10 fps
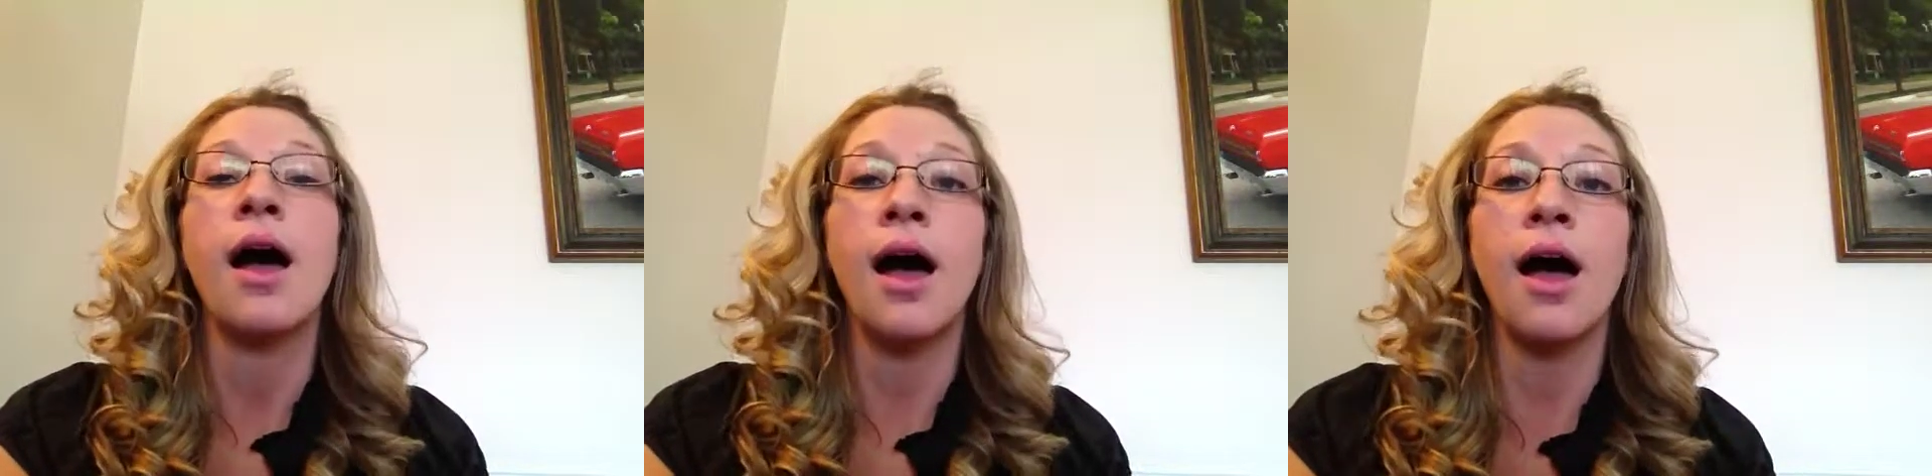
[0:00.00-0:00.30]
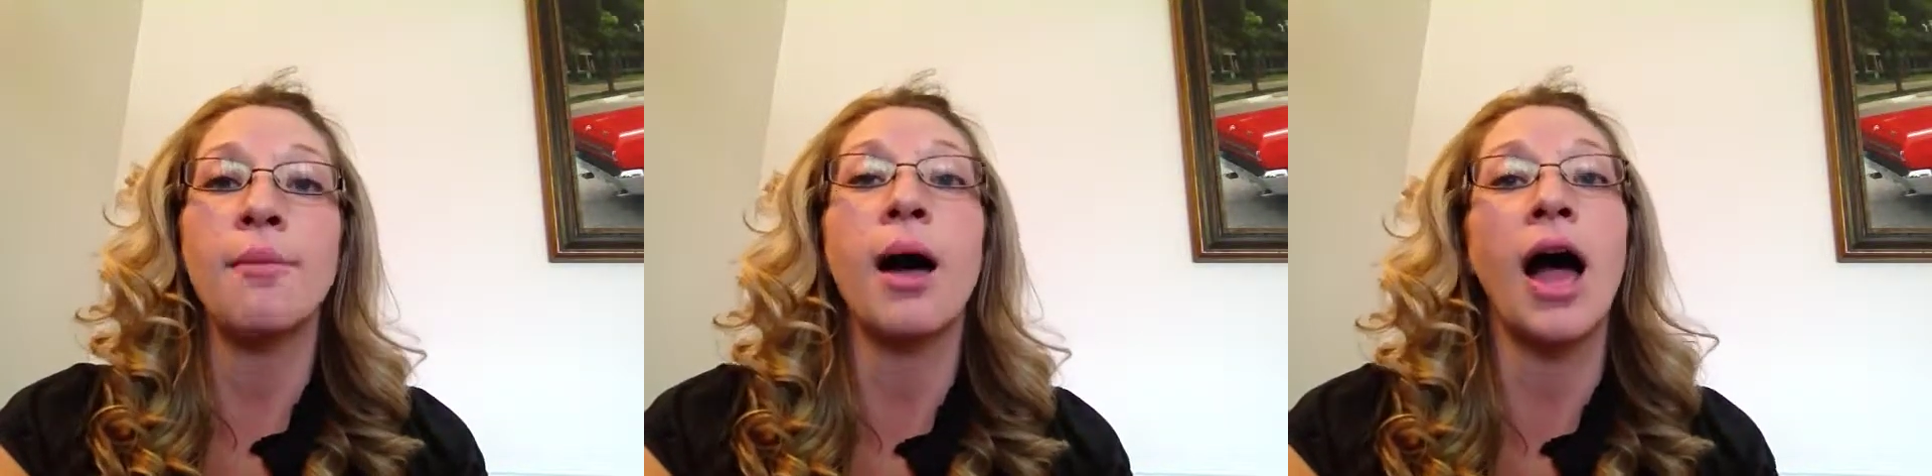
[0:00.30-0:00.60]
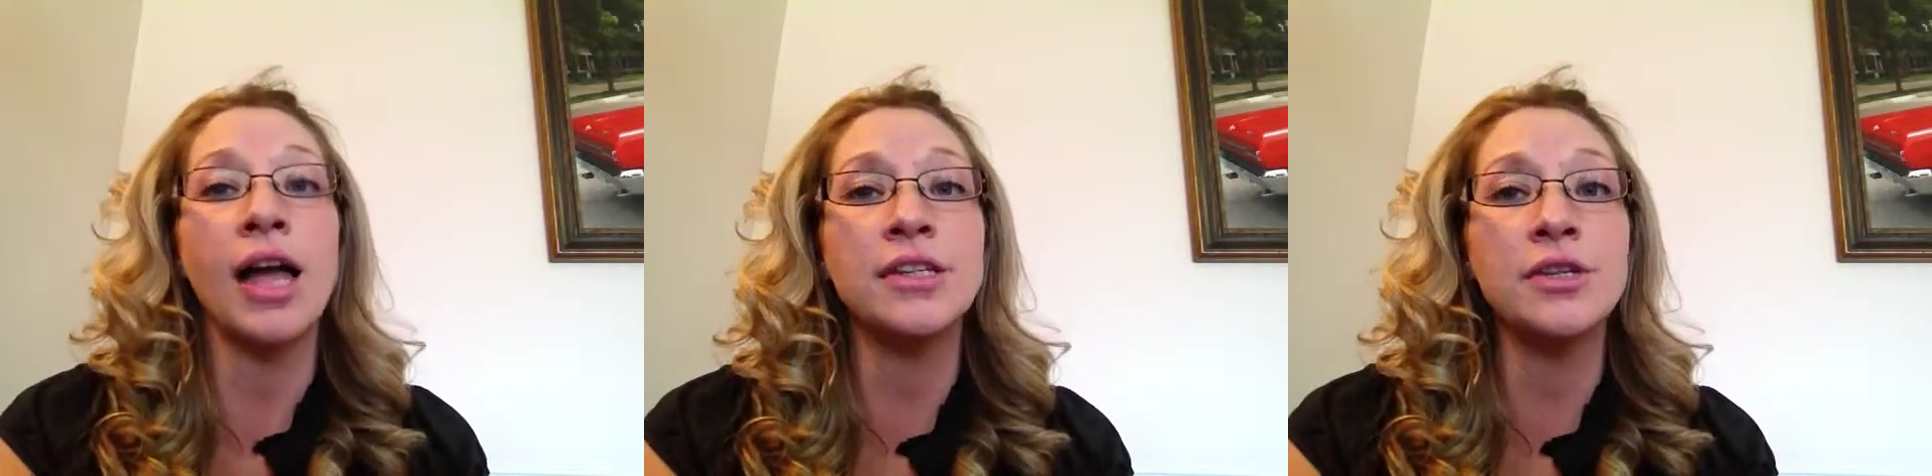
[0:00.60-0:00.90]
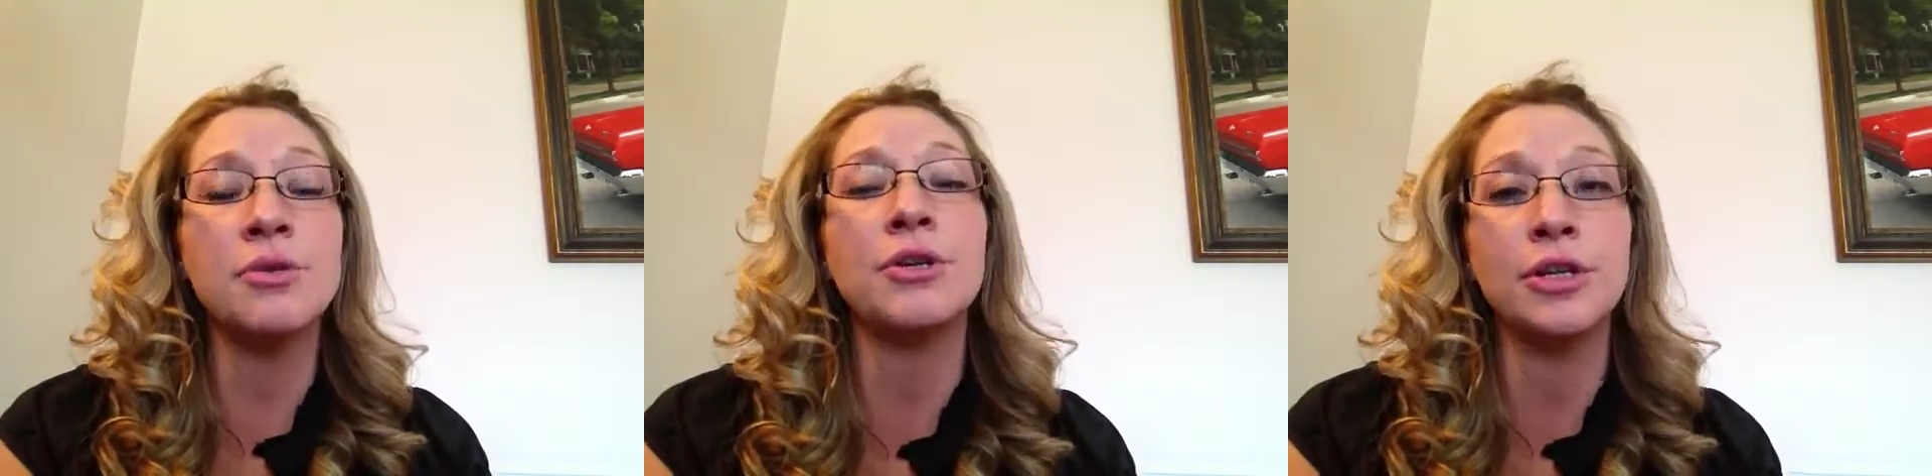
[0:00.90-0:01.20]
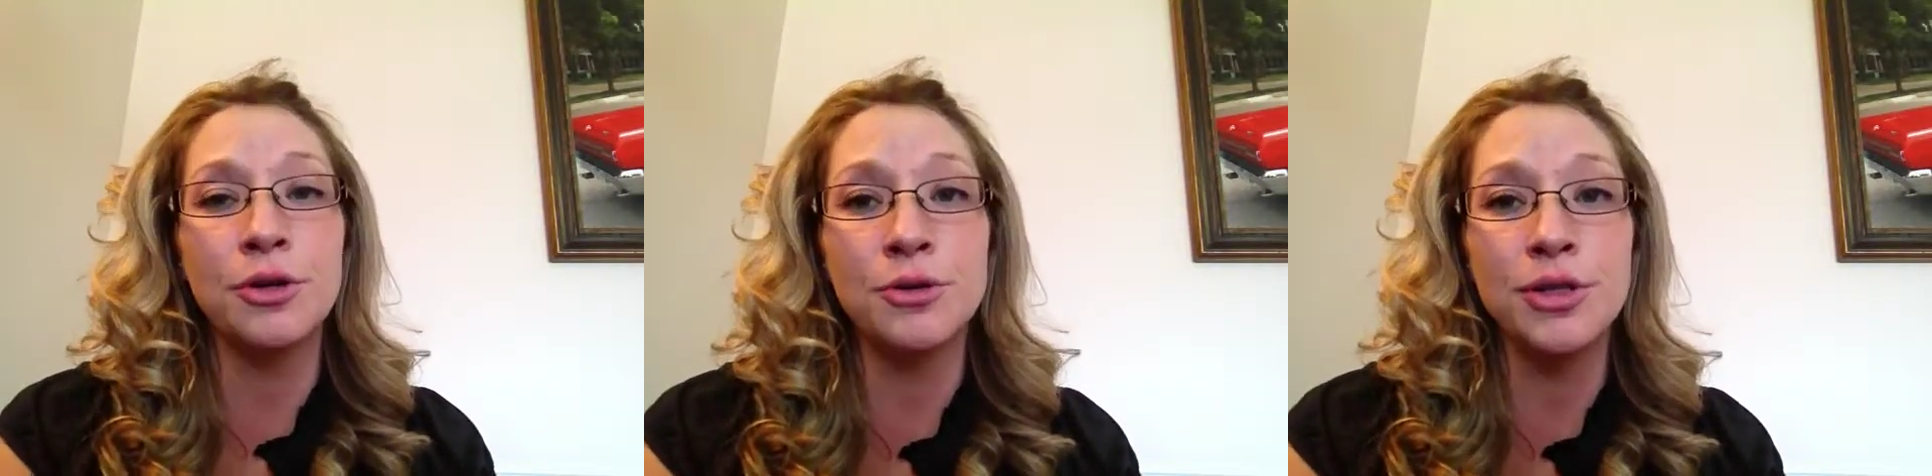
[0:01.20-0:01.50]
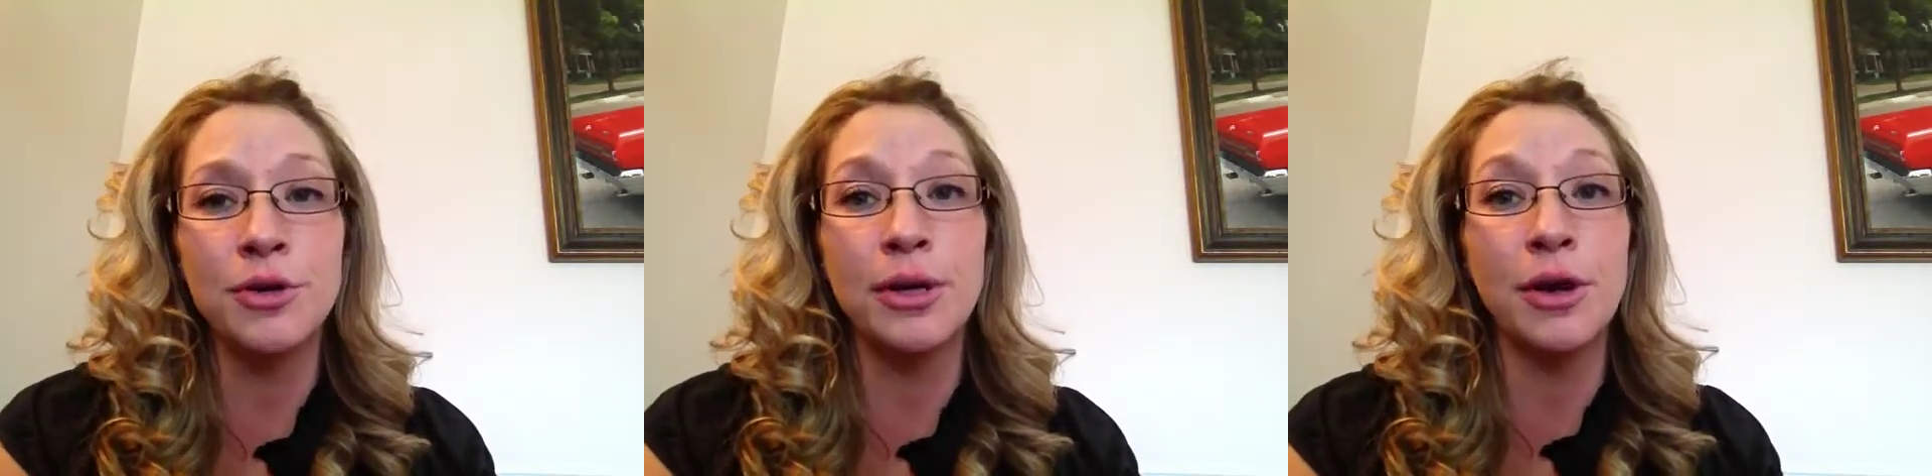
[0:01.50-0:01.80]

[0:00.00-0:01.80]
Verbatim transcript: I do, you do,